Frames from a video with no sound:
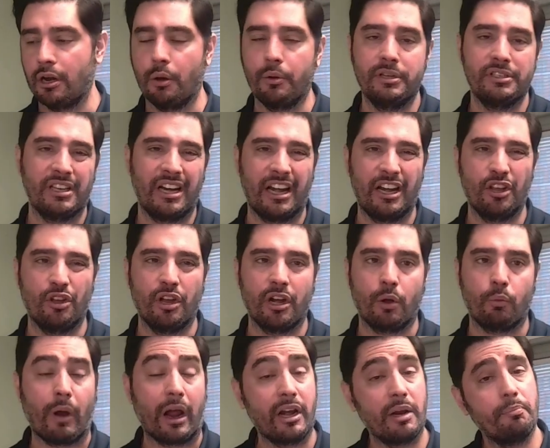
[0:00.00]
is it any
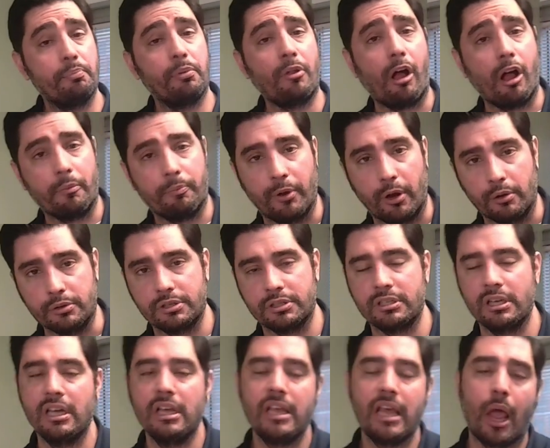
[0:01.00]
good at writing blog
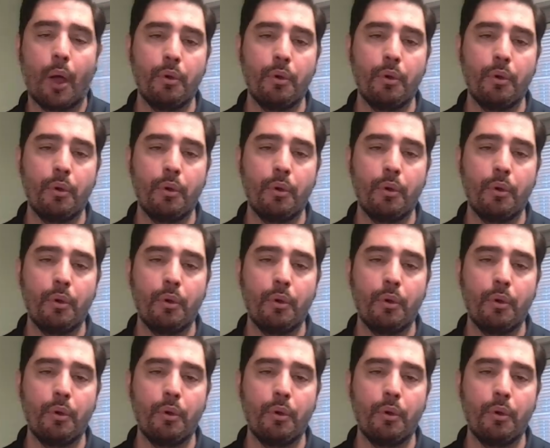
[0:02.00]
posts?